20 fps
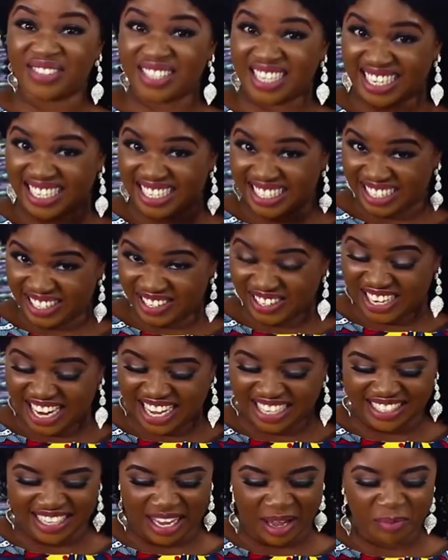I've said it the
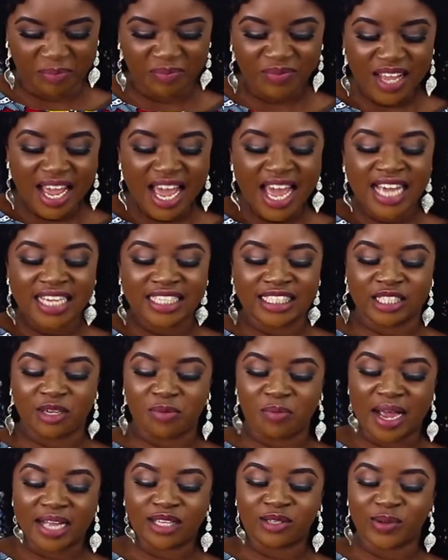other time.
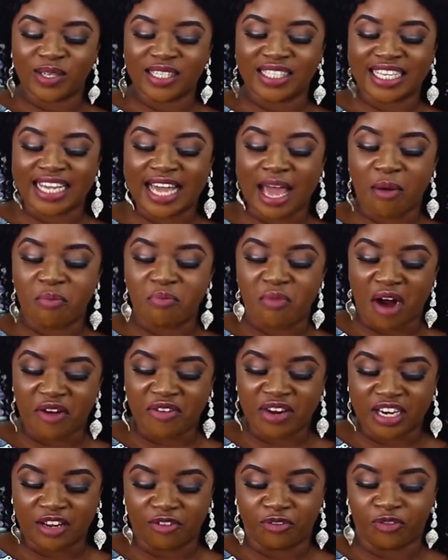She might want to get
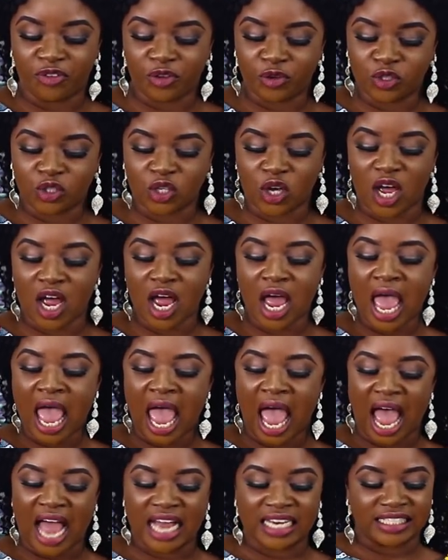married in future
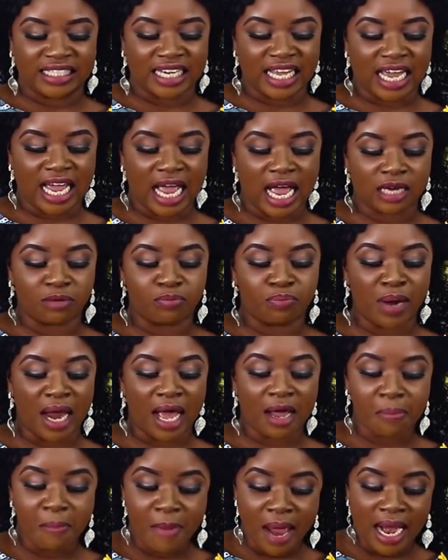and they can
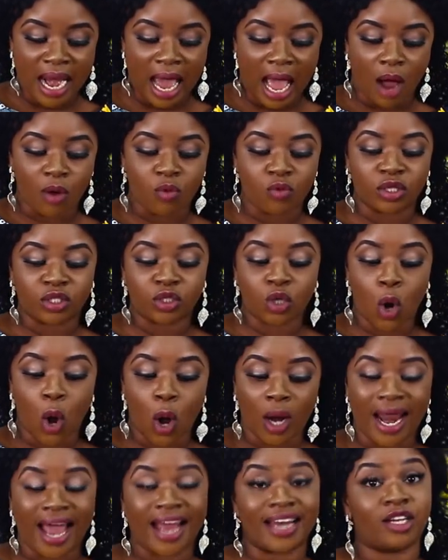blackmail her with
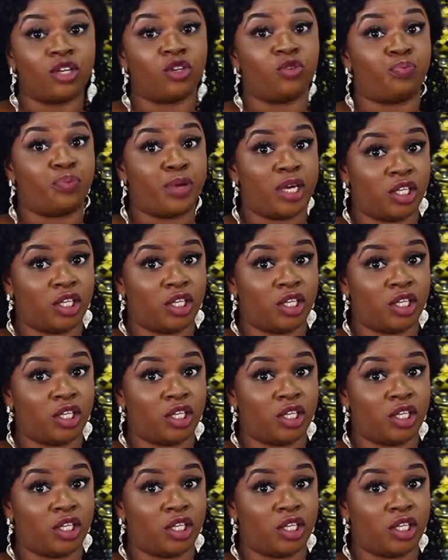all her nude